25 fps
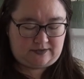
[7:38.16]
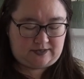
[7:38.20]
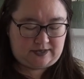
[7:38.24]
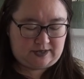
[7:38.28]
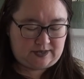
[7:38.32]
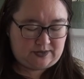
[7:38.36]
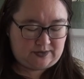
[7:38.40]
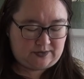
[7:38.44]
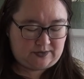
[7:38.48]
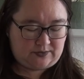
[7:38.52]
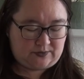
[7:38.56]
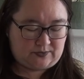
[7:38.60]

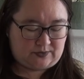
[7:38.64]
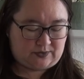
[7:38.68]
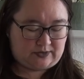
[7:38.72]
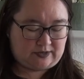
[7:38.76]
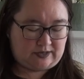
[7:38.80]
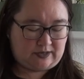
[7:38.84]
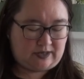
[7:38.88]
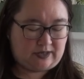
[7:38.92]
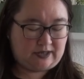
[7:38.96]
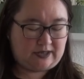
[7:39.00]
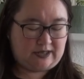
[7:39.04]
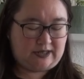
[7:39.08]
The other
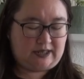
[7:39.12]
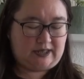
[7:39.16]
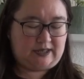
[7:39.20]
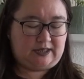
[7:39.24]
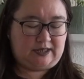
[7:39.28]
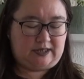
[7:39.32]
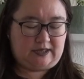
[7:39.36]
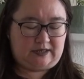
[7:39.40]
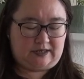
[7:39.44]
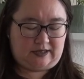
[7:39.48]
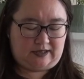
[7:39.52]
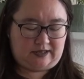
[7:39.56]
one, I did.
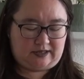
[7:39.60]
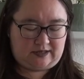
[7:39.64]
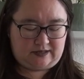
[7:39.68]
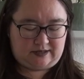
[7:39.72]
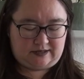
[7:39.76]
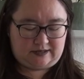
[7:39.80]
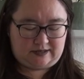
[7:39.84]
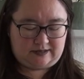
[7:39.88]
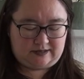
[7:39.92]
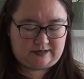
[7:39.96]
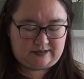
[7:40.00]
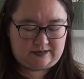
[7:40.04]

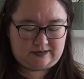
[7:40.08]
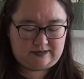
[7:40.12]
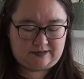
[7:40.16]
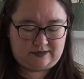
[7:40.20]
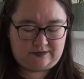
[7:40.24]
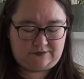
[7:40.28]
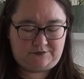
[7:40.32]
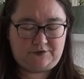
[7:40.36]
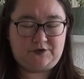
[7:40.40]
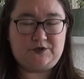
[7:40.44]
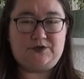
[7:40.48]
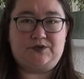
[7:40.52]

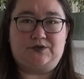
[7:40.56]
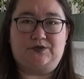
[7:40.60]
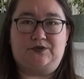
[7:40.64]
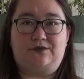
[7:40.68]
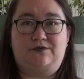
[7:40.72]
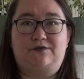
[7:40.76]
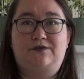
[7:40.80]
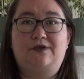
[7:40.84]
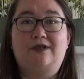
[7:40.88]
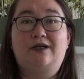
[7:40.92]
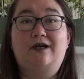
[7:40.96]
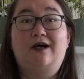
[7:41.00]
First
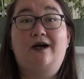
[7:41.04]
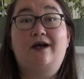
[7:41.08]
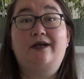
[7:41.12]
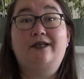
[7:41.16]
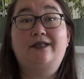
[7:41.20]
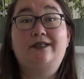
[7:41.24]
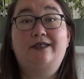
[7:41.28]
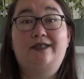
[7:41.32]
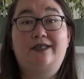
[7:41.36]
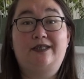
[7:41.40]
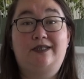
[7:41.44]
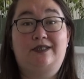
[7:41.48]
off,
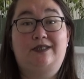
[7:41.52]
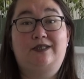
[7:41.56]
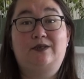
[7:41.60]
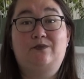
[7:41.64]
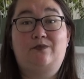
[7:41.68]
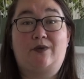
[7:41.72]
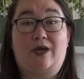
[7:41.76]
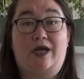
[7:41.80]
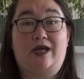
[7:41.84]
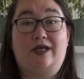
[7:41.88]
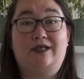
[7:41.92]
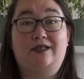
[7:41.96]
I did
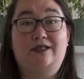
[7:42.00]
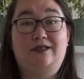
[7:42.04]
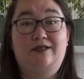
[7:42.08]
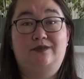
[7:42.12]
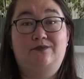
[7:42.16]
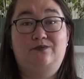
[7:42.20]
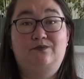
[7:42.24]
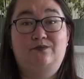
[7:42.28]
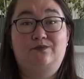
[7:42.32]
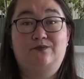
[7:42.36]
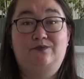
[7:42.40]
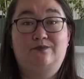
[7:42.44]
debate
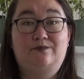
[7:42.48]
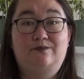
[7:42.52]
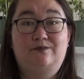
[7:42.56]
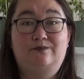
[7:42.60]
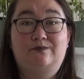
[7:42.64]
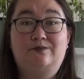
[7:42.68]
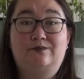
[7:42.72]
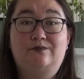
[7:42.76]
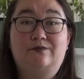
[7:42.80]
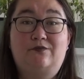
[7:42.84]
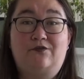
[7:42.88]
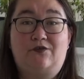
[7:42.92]

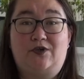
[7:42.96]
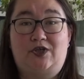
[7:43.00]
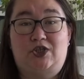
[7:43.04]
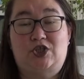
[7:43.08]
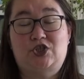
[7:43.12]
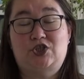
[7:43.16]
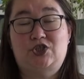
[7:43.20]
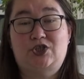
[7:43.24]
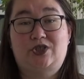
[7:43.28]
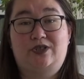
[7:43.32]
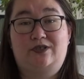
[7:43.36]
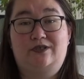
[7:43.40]

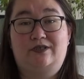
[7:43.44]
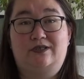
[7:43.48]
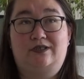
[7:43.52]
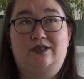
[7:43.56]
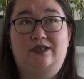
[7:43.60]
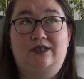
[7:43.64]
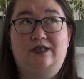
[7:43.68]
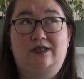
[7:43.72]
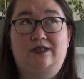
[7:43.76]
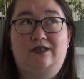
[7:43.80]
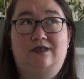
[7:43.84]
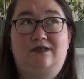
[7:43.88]
finisher,
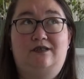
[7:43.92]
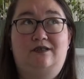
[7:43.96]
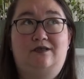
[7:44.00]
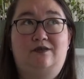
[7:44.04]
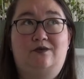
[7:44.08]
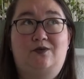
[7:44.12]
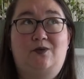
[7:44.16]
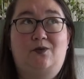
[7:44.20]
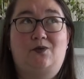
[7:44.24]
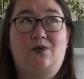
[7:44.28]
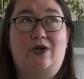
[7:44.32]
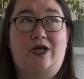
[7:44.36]

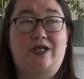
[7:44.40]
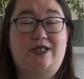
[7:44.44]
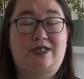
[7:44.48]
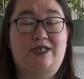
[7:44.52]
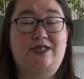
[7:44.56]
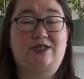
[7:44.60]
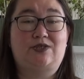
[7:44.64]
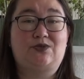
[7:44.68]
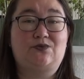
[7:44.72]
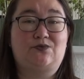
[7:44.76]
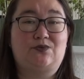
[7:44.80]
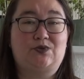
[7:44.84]

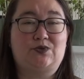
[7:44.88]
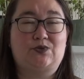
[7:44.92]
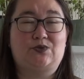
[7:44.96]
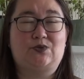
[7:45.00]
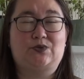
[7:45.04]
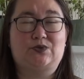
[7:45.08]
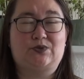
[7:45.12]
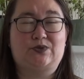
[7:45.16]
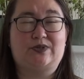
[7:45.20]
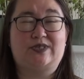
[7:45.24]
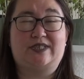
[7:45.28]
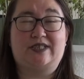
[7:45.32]
waiting to
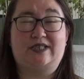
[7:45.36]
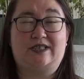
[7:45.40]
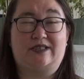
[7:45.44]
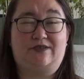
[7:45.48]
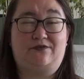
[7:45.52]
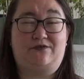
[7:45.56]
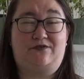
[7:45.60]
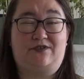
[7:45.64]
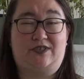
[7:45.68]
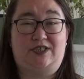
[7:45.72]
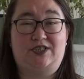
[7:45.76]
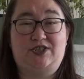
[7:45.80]
record until
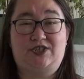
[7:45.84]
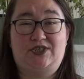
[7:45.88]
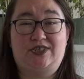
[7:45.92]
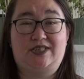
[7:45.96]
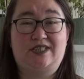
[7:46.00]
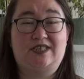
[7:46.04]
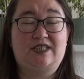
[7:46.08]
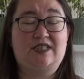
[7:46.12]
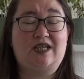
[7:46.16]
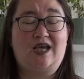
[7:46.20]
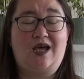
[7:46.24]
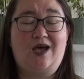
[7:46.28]
I finished
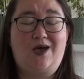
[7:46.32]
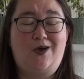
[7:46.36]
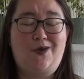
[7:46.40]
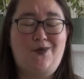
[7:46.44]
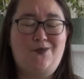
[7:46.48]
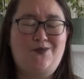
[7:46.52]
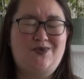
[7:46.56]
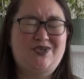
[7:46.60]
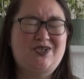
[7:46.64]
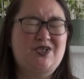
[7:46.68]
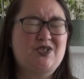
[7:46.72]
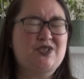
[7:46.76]
this
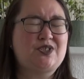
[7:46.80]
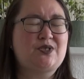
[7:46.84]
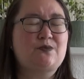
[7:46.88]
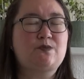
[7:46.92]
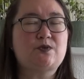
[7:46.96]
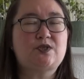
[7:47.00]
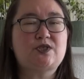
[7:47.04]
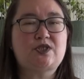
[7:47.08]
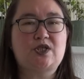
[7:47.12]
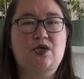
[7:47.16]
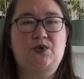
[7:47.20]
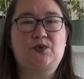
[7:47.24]
because
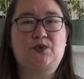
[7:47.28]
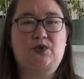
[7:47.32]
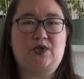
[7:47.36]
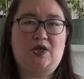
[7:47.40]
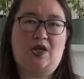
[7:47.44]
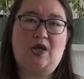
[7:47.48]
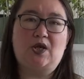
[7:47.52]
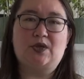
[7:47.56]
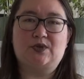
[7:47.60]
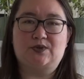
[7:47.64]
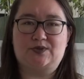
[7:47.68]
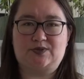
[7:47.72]
I'm so
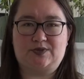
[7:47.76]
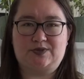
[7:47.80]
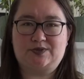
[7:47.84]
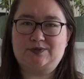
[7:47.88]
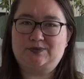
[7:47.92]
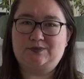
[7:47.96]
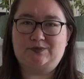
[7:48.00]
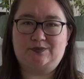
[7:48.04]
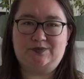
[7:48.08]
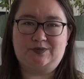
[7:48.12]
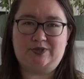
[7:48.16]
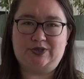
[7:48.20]
close,
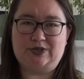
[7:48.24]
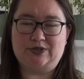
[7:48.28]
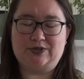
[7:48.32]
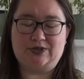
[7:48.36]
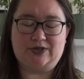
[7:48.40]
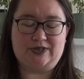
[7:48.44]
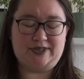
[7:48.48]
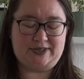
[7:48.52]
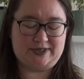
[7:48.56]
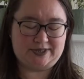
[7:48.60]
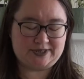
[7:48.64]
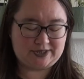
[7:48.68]
you
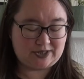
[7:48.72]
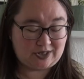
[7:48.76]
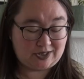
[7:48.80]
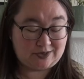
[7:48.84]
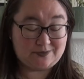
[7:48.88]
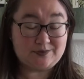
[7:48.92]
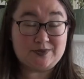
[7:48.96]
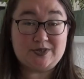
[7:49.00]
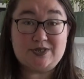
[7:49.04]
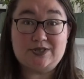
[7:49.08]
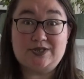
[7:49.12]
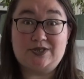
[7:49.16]
guys.
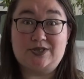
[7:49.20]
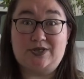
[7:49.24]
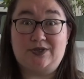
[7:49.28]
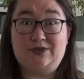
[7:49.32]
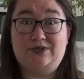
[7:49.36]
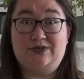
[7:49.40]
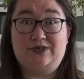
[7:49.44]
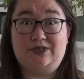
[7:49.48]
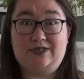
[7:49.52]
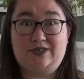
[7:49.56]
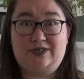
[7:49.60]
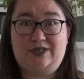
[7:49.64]
I'm
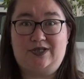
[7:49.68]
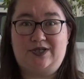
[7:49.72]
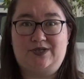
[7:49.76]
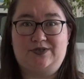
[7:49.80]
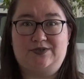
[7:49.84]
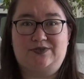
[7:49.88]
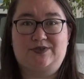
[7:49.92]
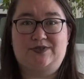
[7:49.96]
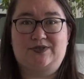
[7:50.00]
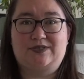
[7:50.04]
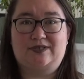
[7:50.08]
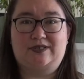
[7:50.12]
so
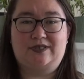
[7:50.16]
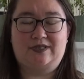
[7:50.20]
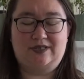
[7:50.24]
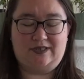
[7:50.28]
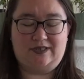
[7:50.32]
close.